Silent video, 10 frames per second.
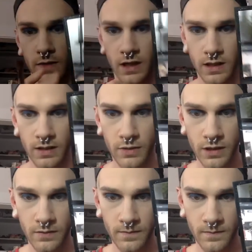my
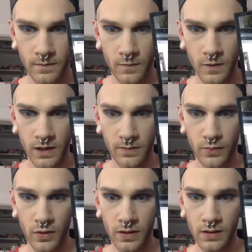eyebrow with
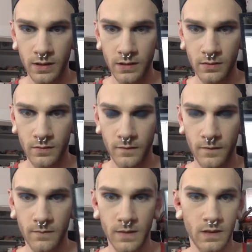Porcelain
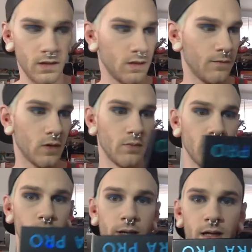from the Sephora
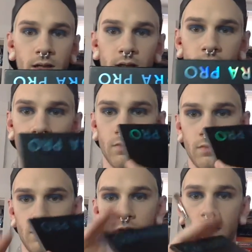Pro palette.
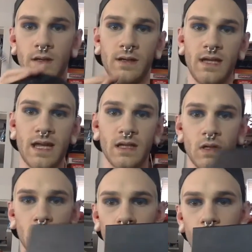It's the
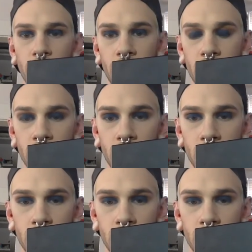editorial palette,